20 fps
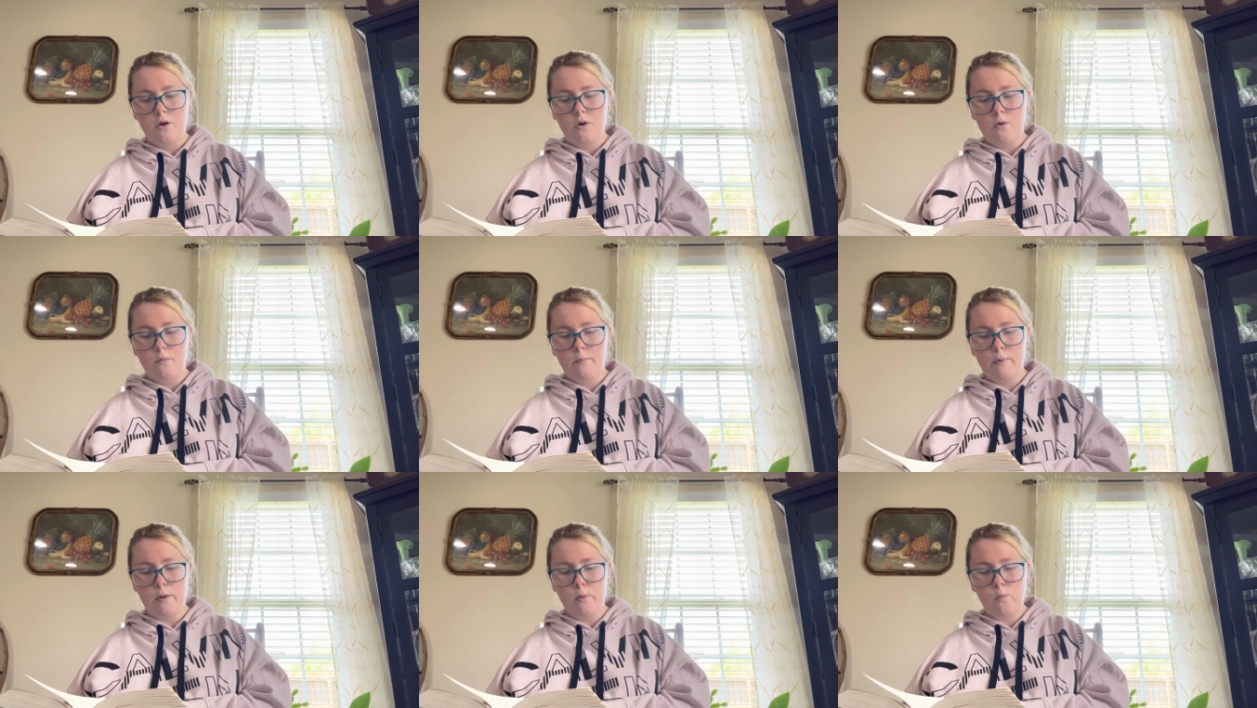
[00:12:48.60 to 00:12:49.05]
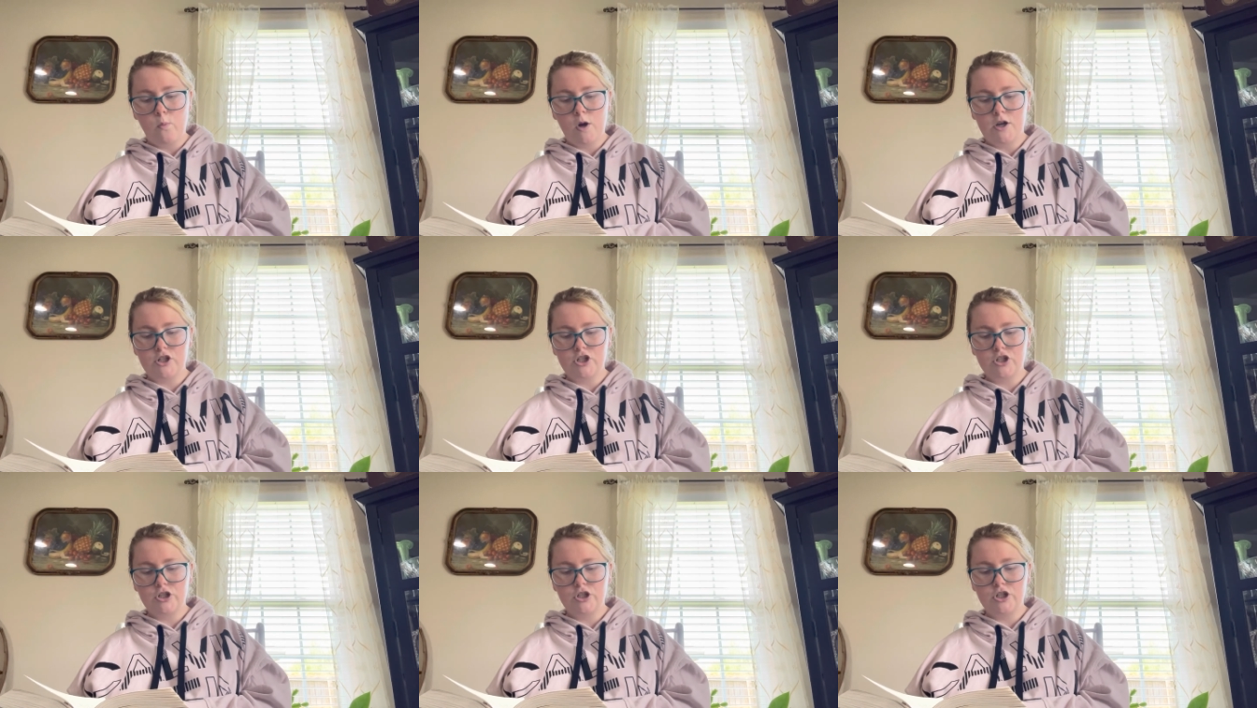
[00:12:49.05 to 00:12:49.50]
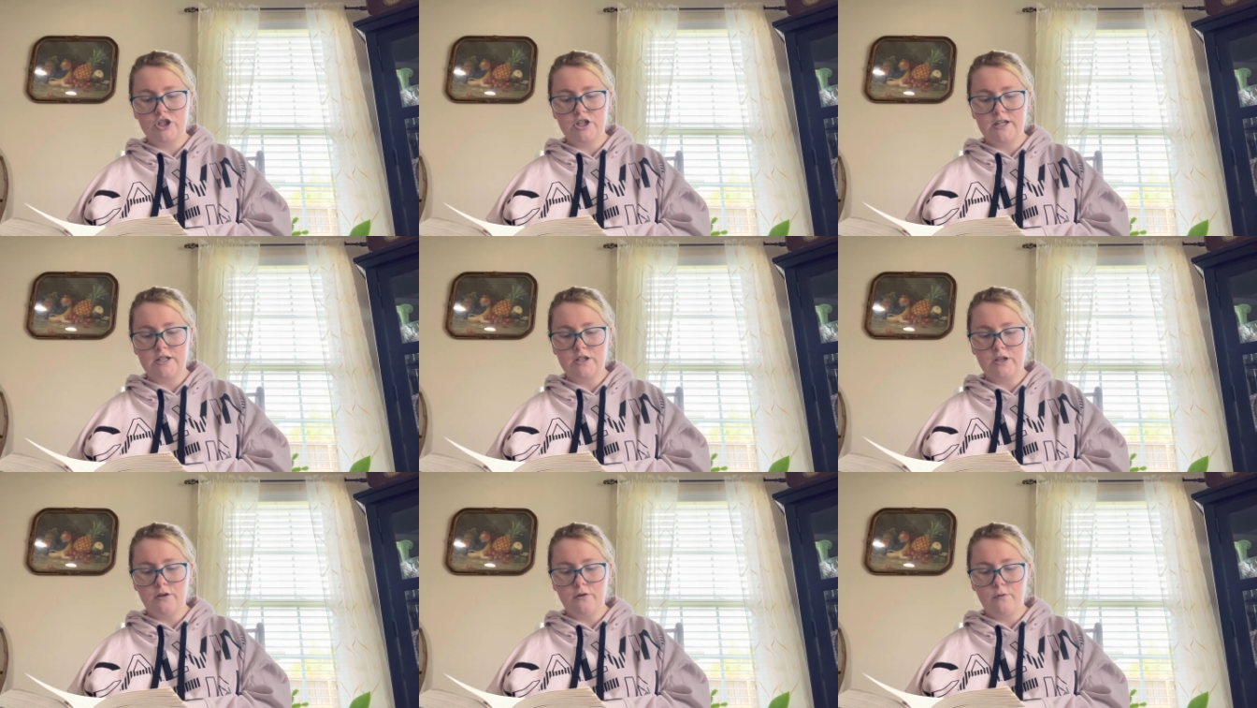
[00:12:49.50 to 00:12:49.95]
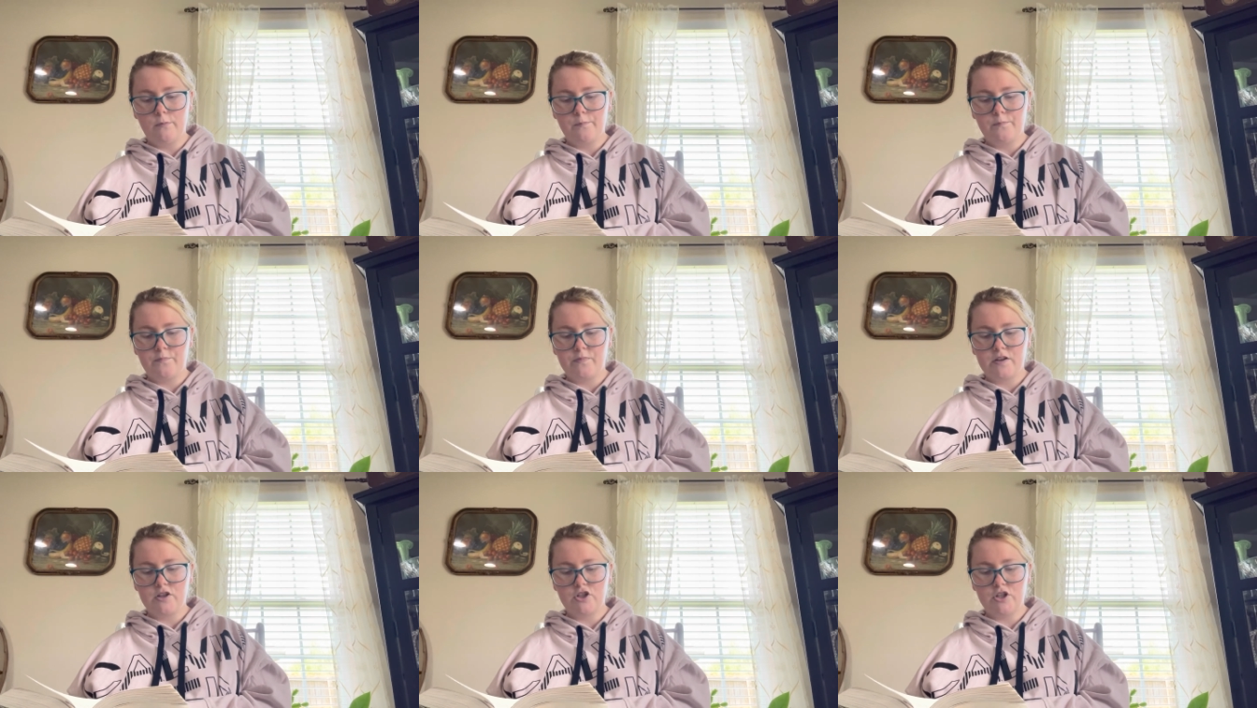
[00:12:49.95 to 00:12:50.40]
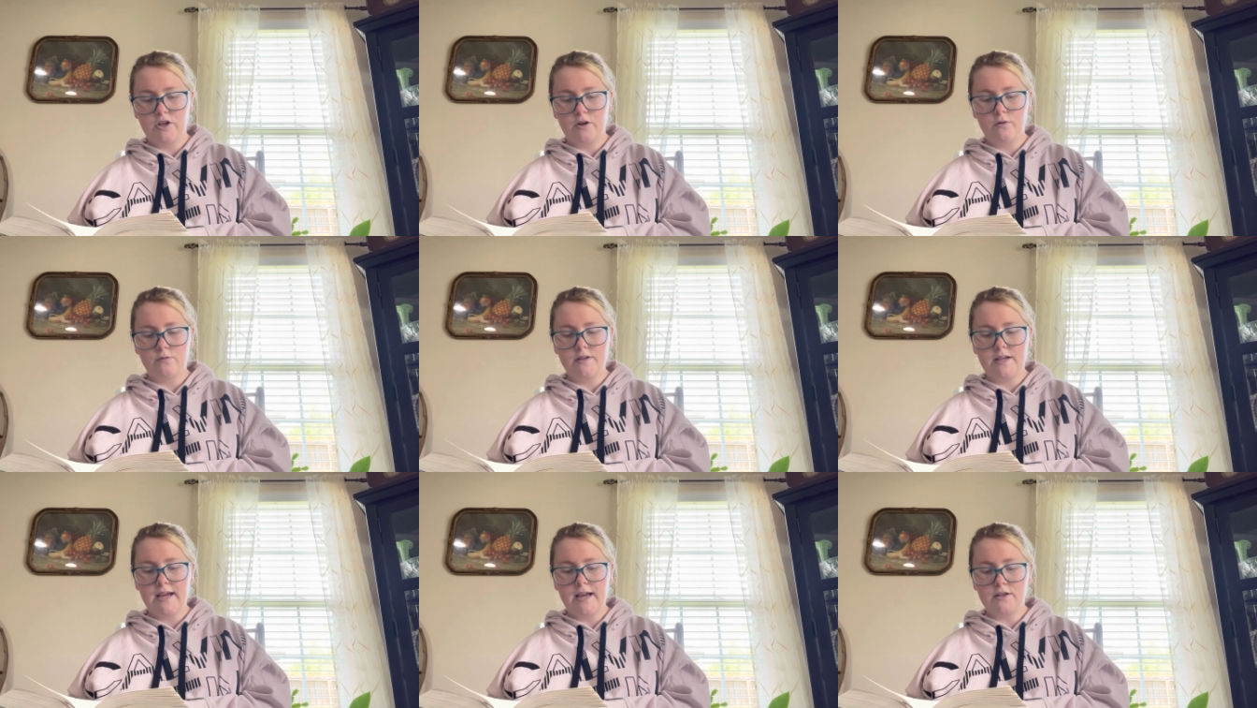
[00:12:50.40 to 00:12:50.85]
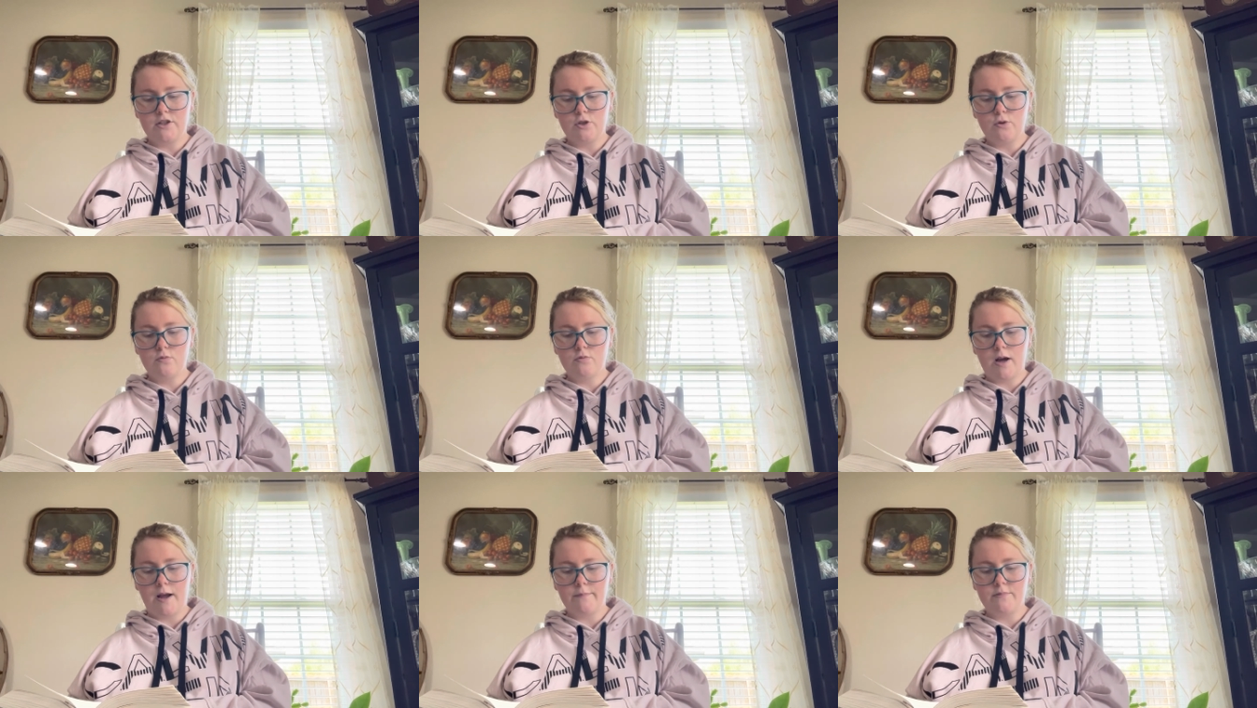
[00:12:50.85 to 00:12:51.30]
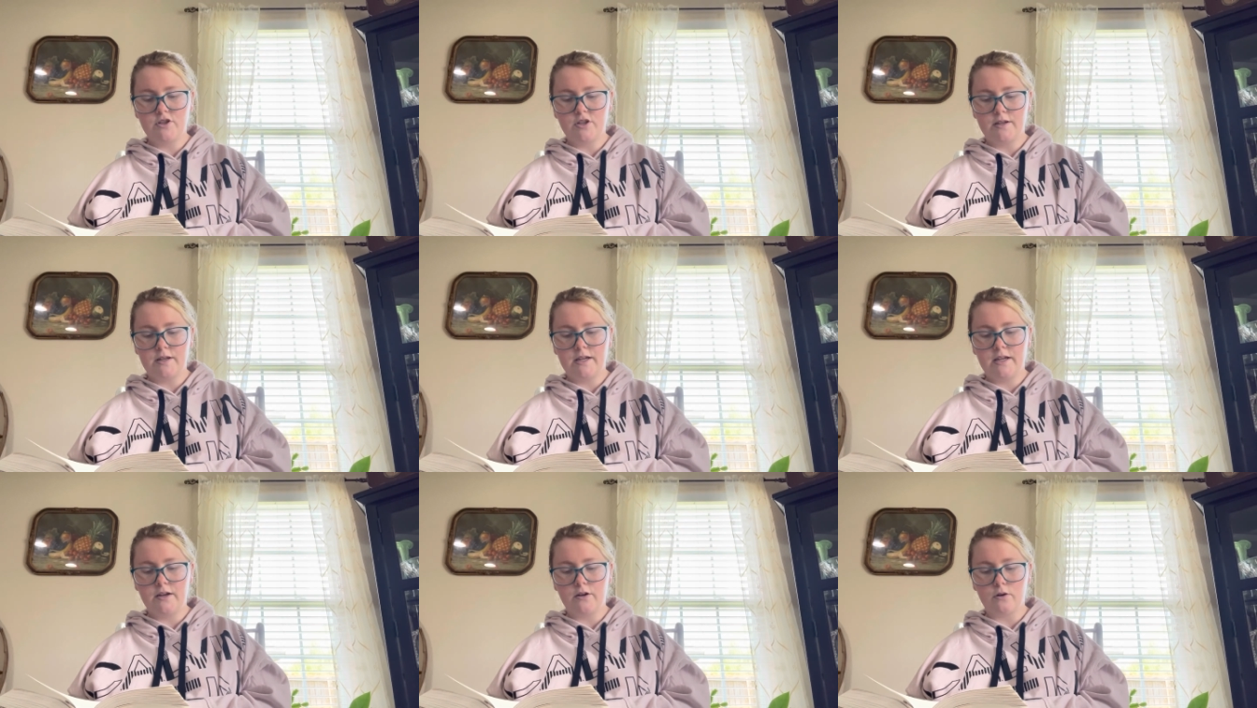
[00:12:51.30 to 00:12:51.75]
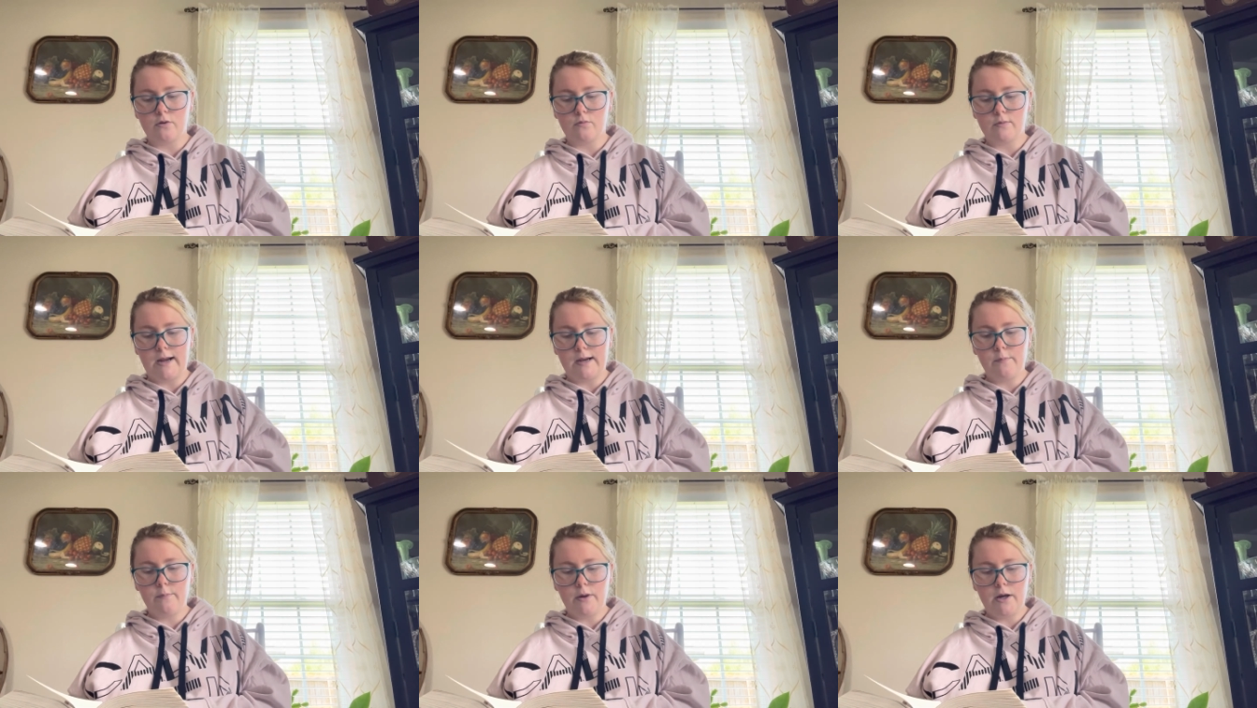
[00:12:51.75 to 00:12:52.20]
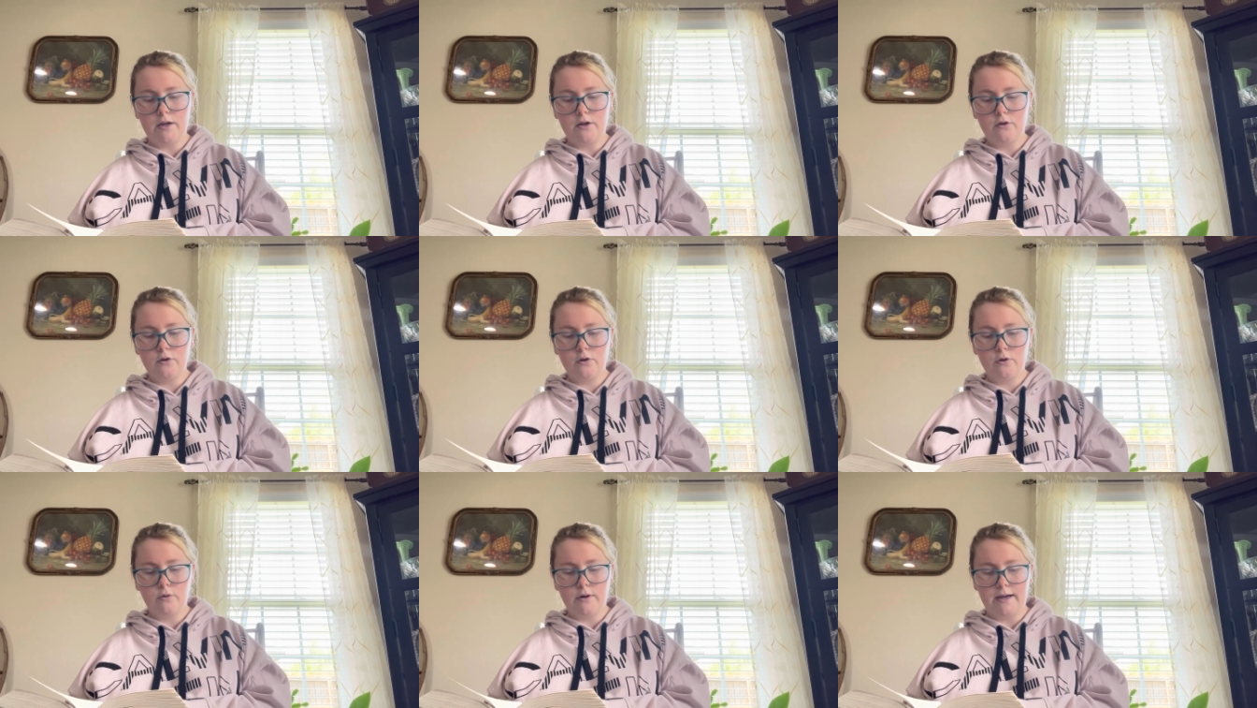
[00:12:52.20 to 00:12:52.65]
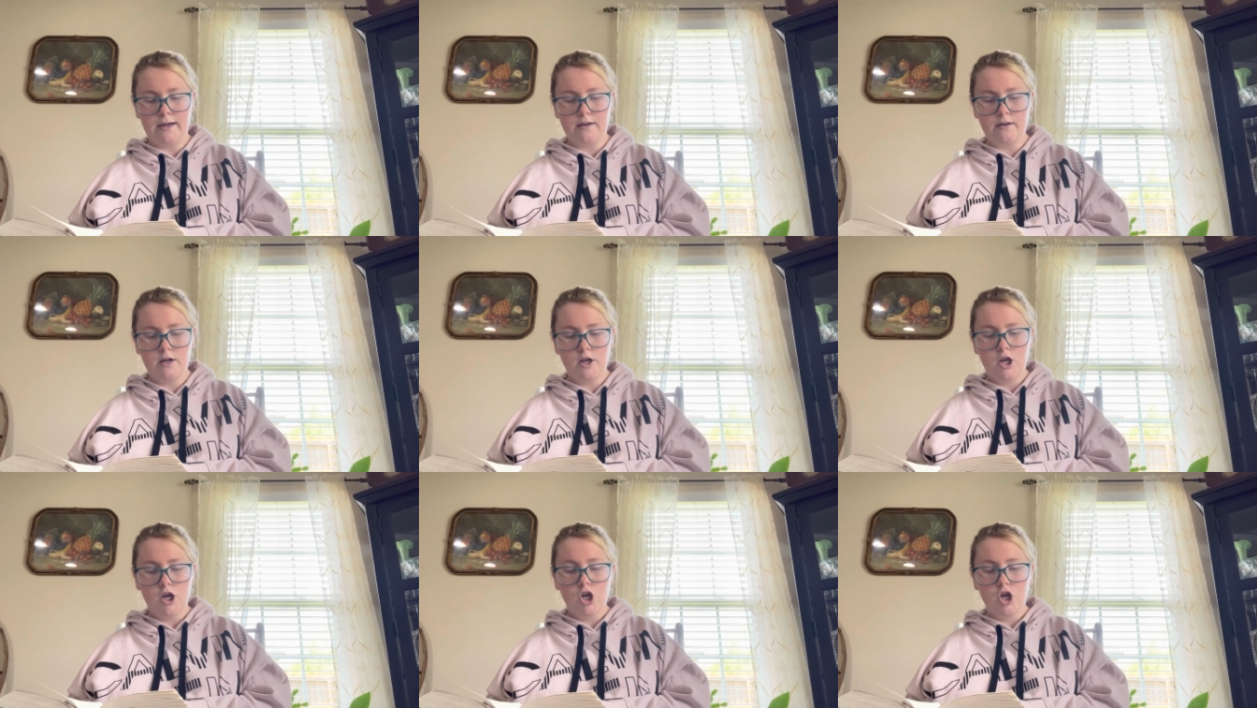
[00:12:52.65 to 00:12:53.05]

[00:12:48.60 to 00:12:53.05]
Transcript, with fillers: But what should she do? She only had two options here, red button or green.